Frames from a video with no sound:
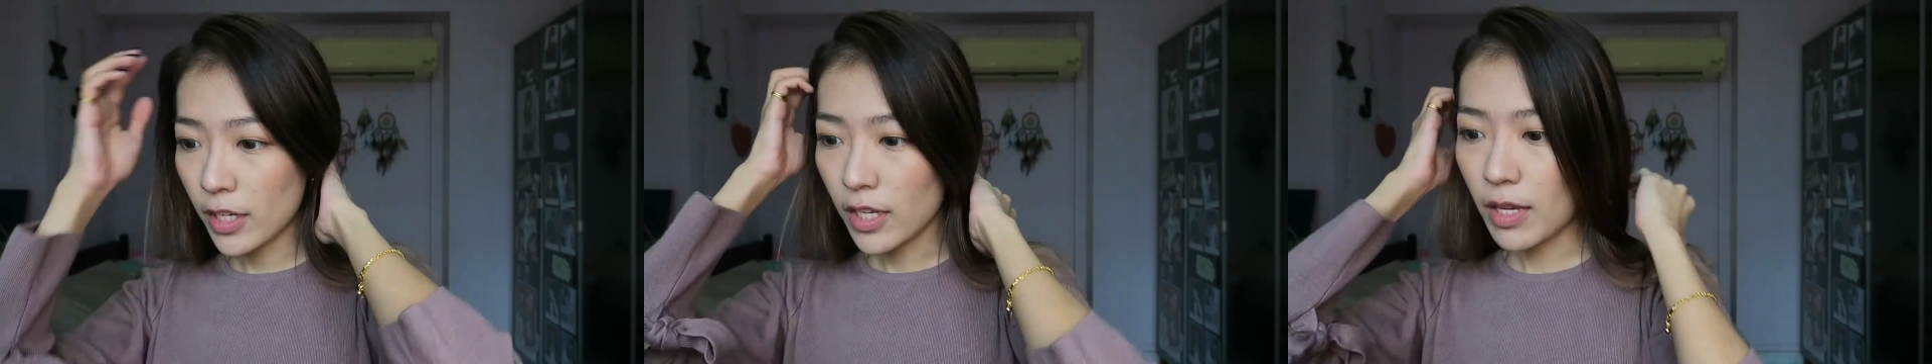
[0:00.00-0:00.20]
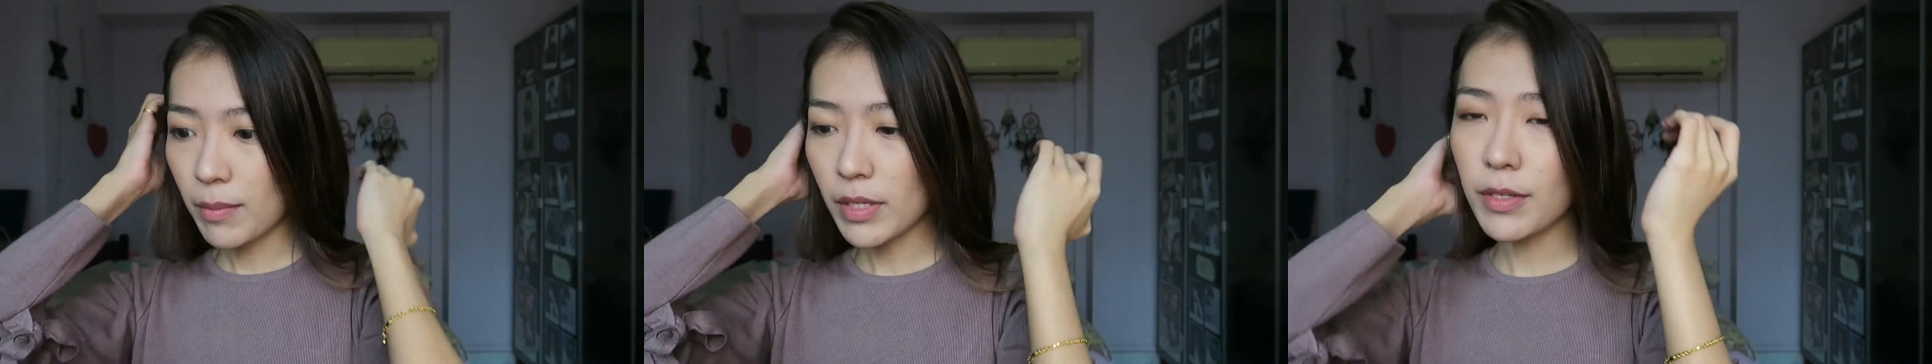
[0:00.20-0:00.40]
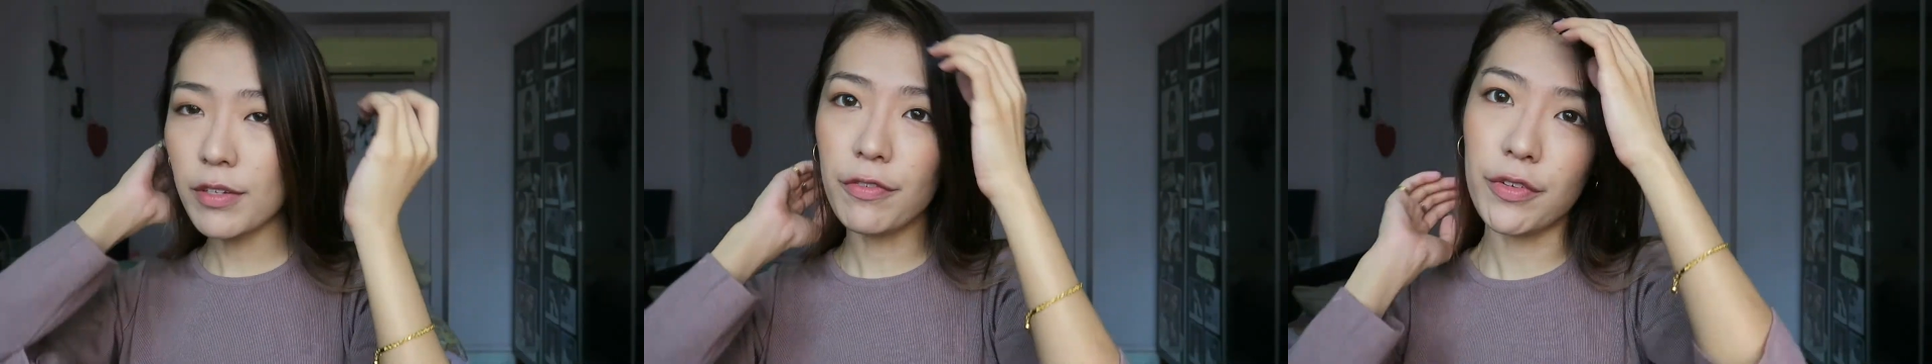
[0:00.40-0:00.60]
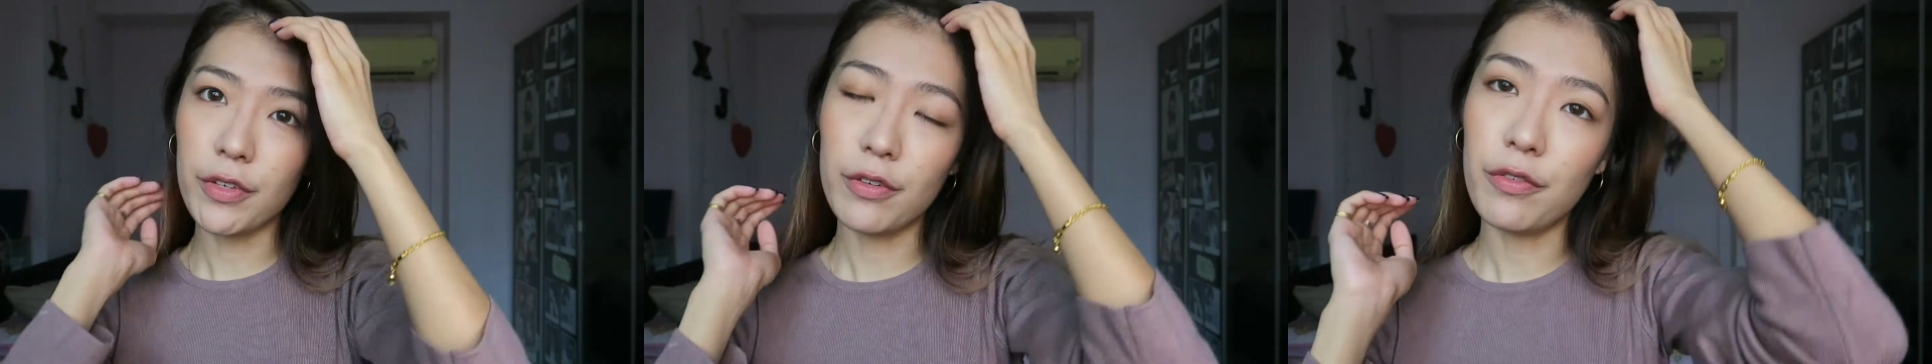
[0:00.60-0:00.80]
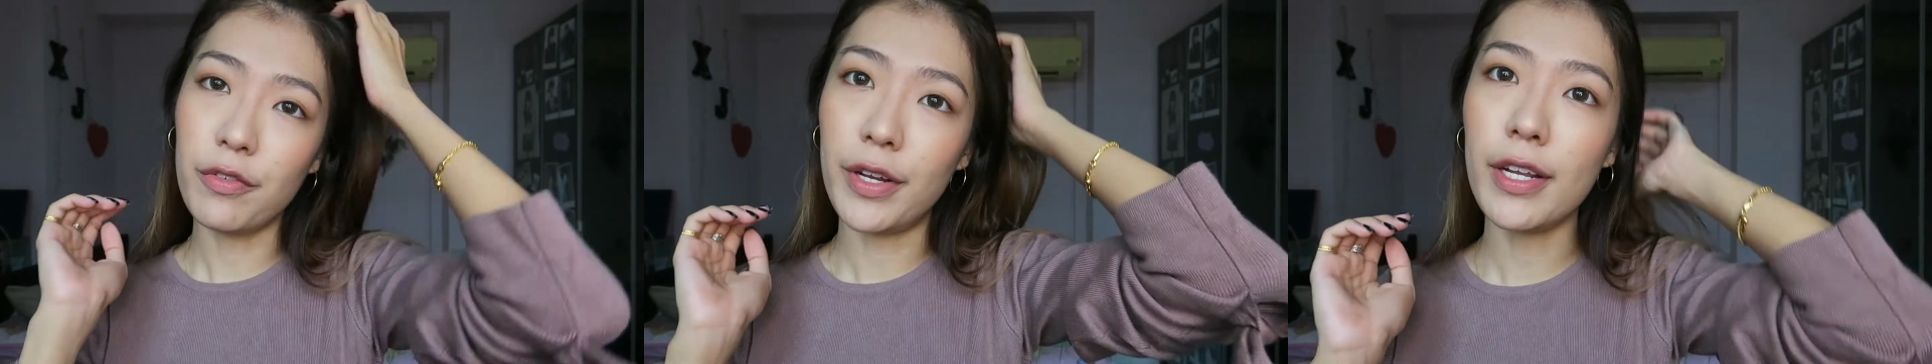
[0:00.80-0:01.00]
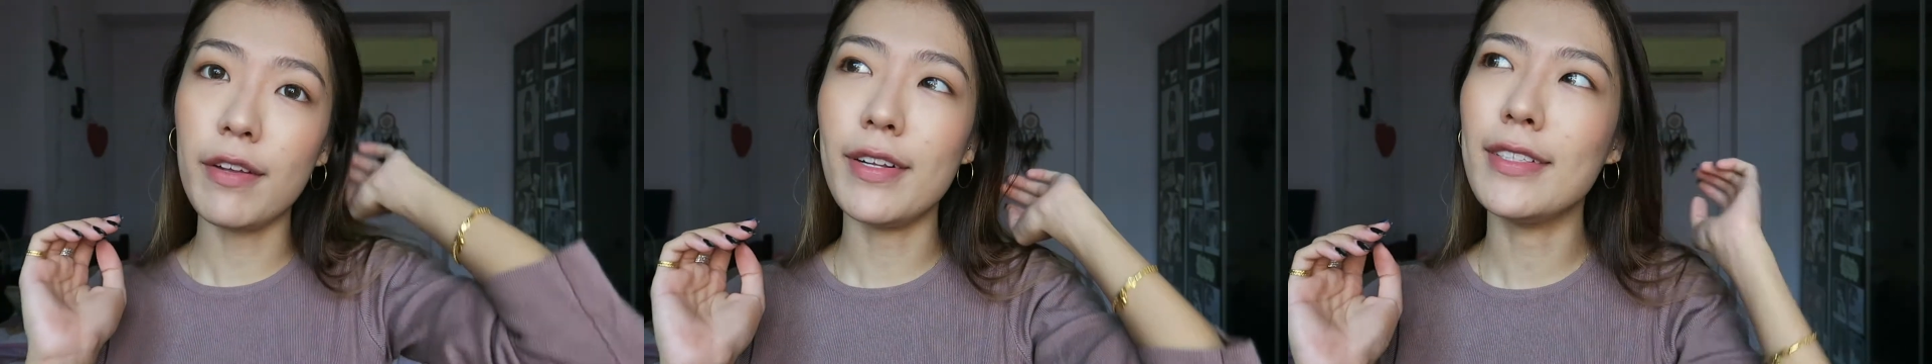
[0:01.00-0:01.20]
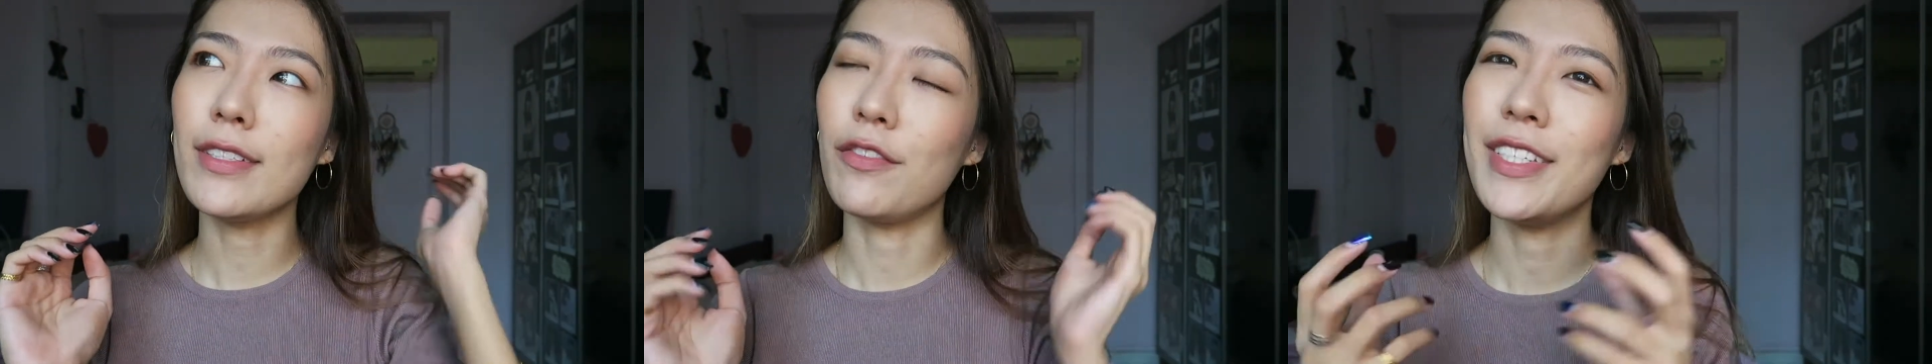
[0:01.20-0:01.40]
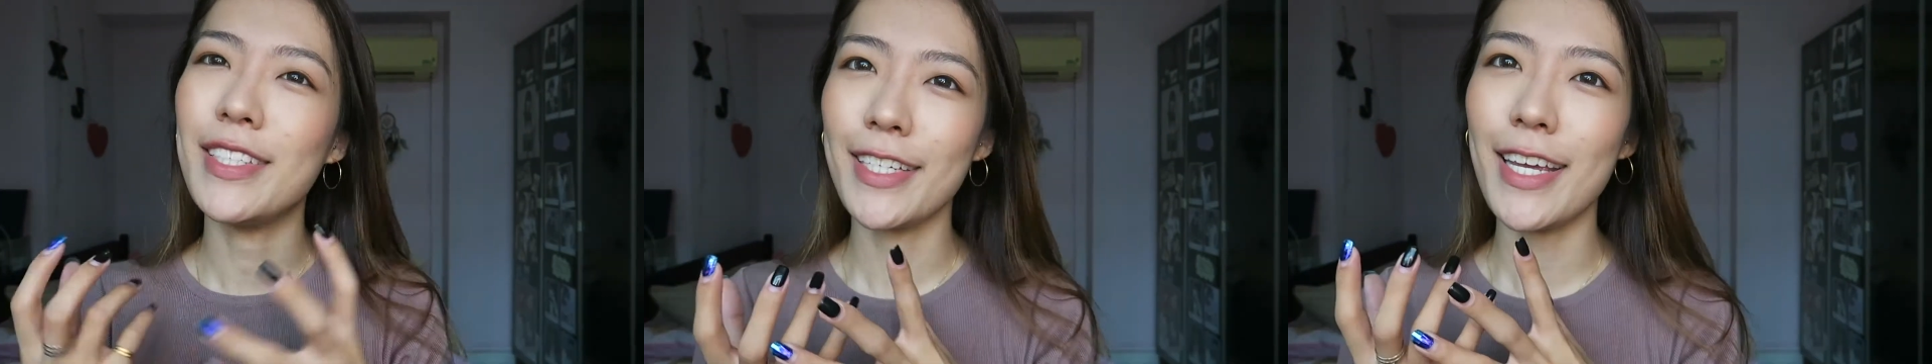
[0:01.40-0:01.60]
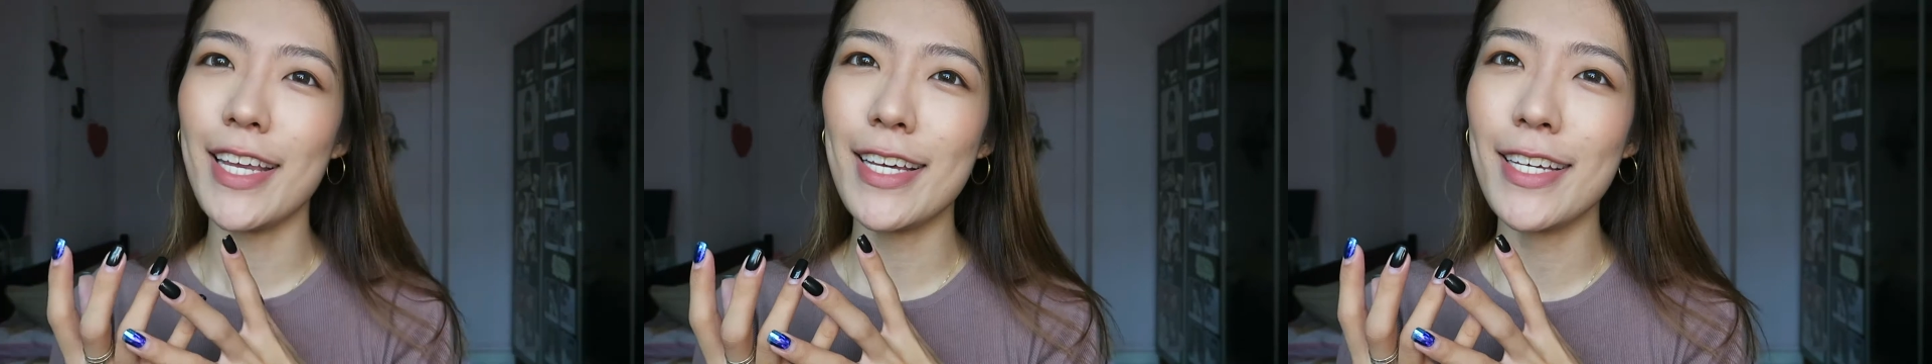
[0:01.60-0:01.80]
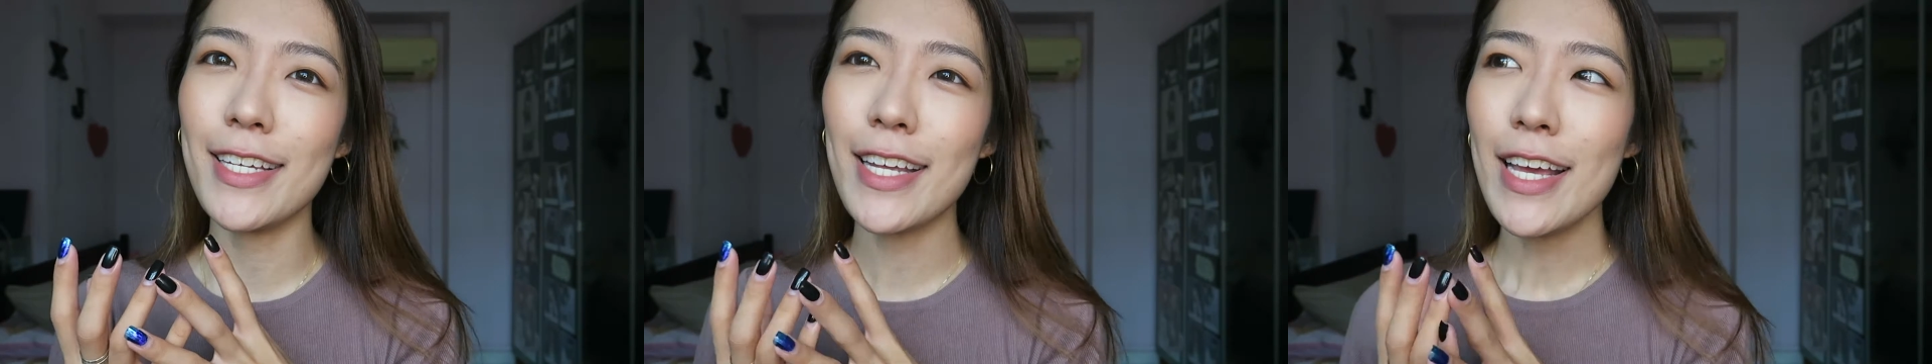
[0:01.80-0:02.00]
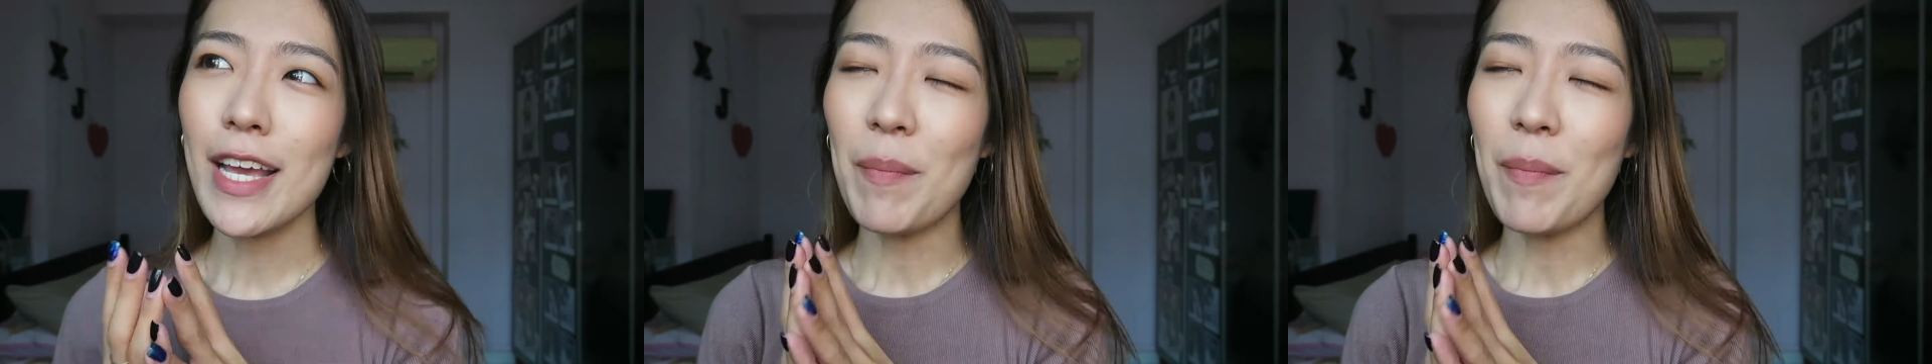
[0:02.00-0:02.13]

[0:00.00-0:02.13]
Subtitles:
It makes me feel really, really sophisticated,